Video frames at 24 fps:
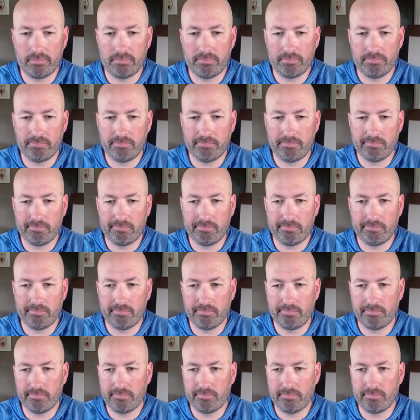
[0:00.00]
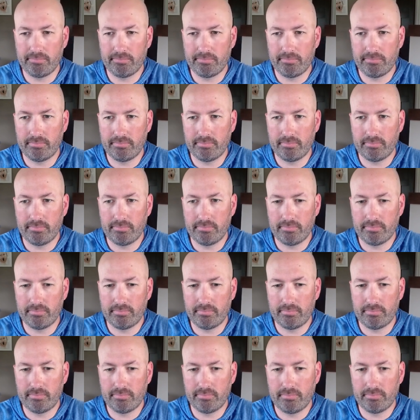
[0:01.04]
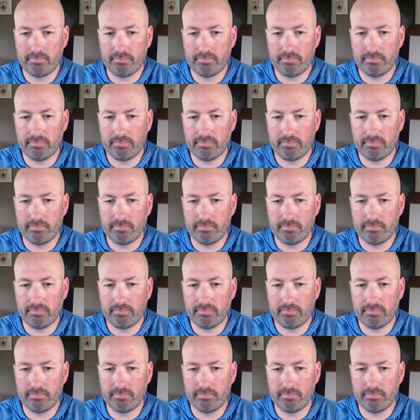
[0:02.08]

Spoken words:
No one is speaking in this clip.